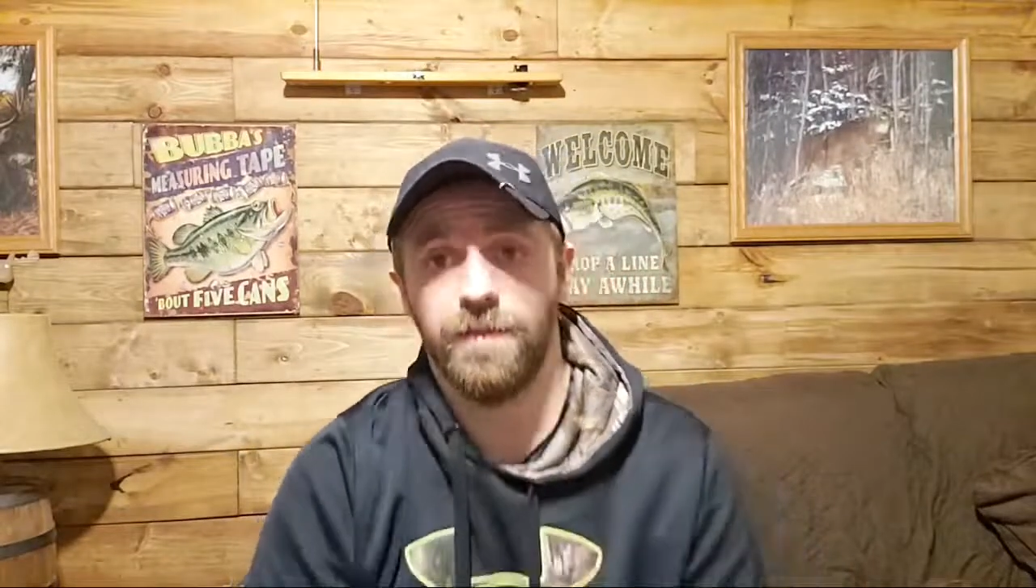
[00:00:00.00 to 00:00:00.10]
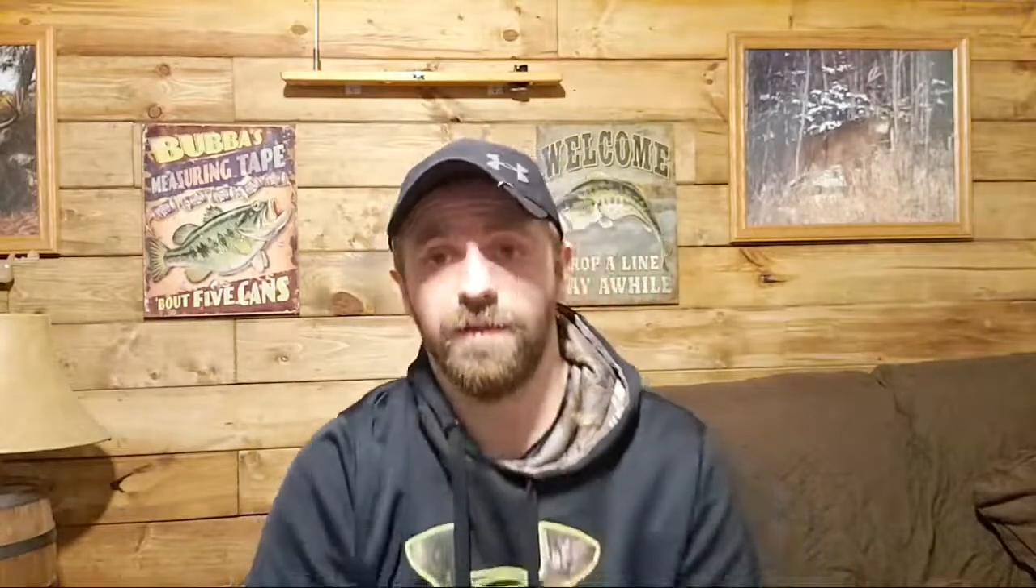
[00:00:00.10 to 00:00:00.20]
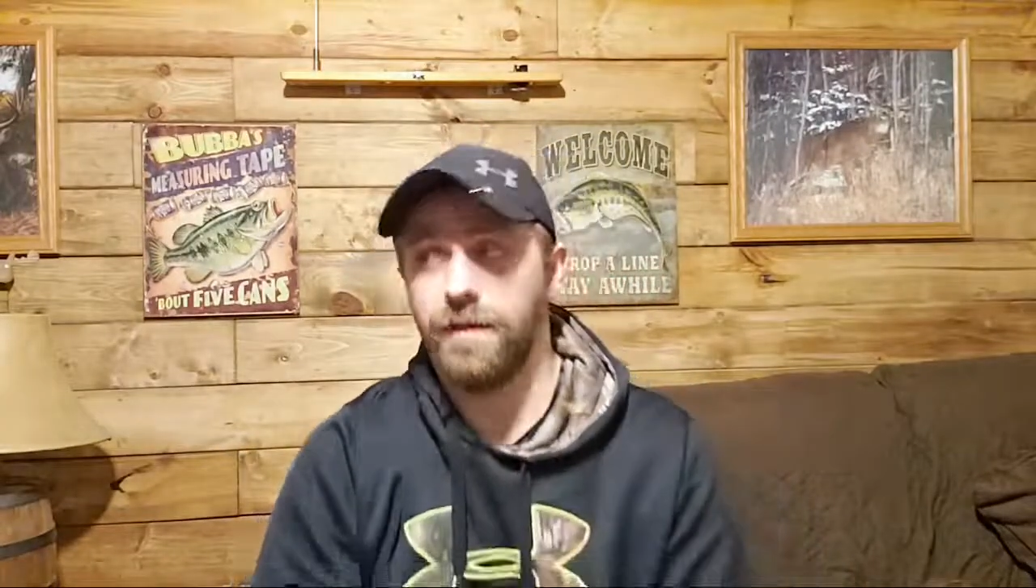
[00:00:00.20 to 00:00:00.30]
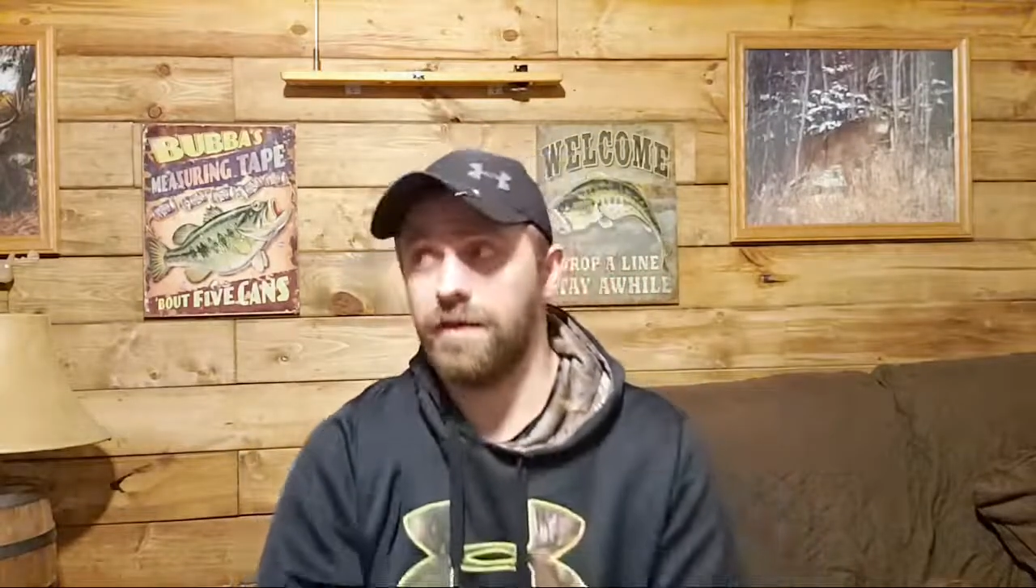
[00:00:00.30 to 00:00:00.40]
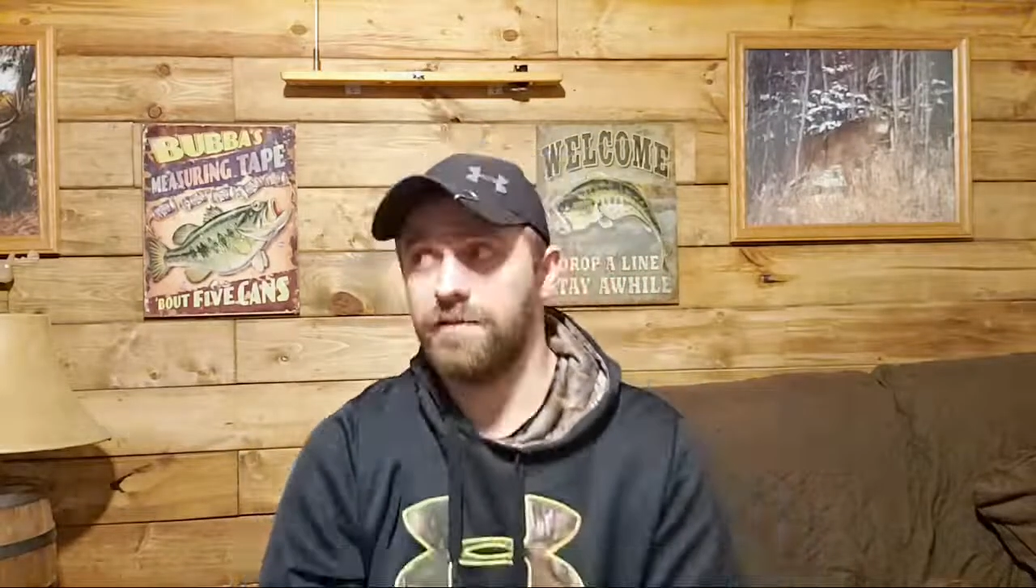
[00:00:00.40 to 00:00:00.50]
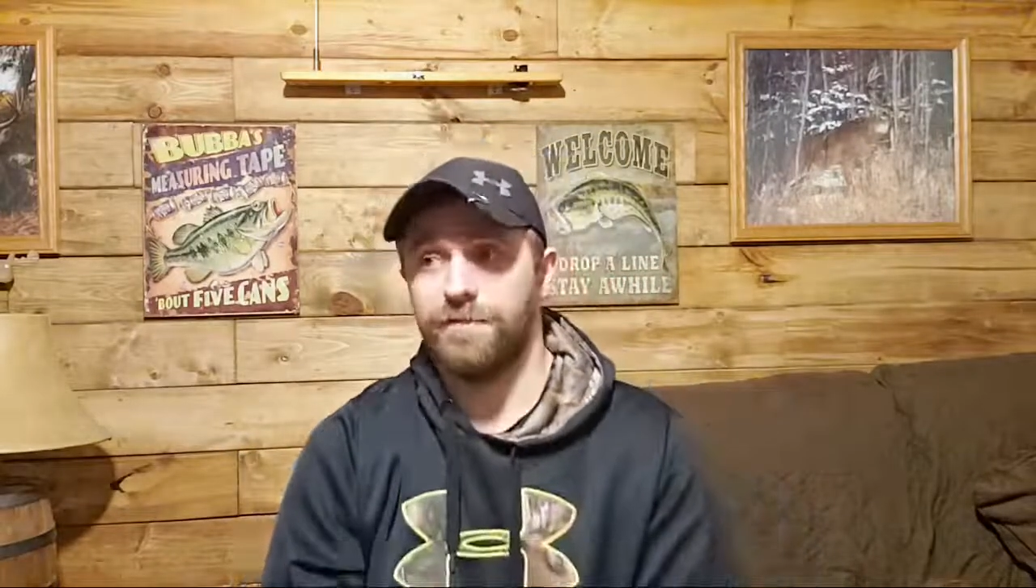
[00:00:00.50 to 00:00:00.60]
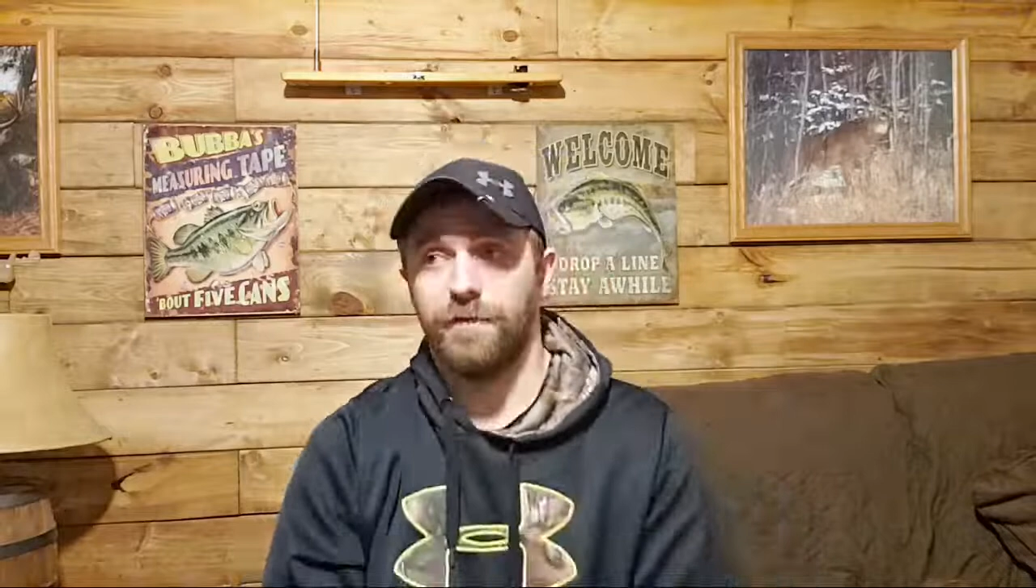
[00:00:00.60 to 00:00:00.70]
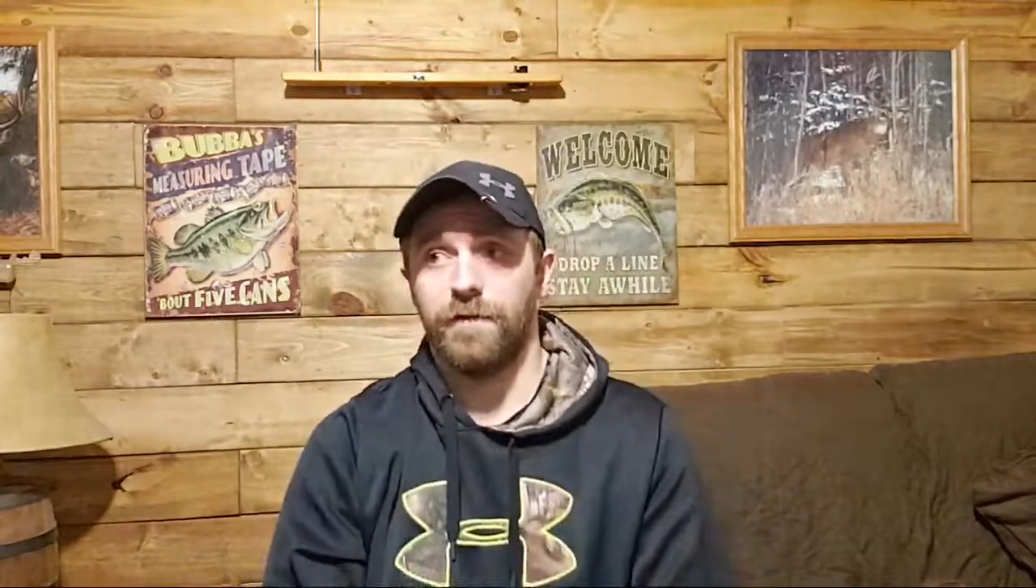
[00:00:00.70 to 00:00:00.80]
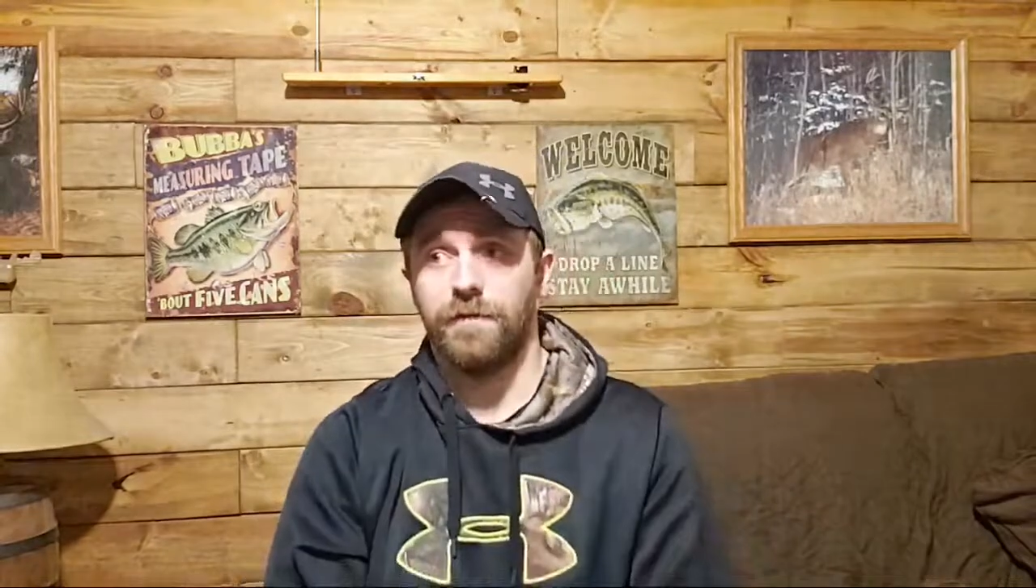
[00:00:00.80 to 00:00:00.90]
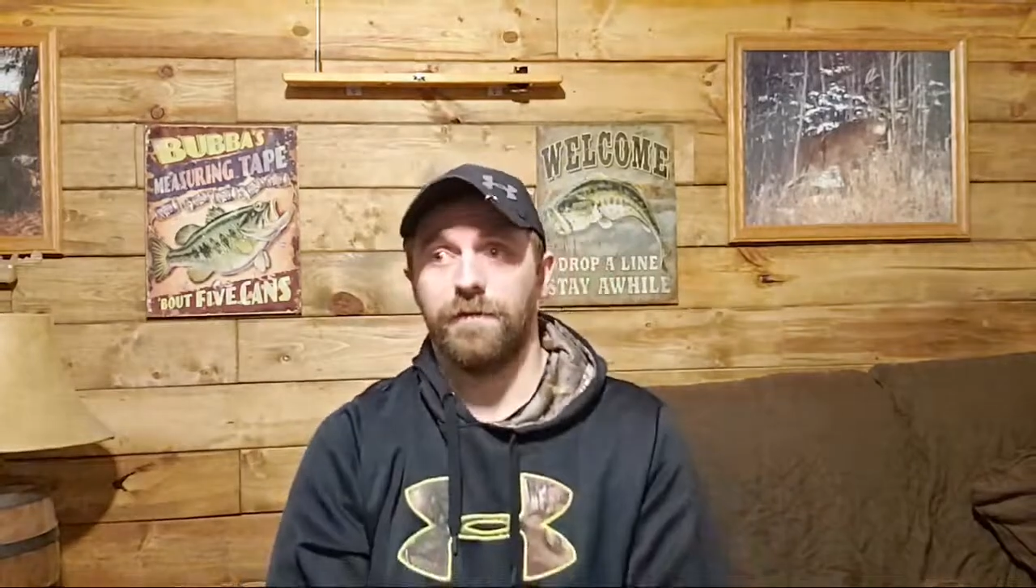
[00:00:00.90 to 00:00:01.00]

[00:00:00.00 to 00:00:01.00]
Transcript: plenty of ice for it.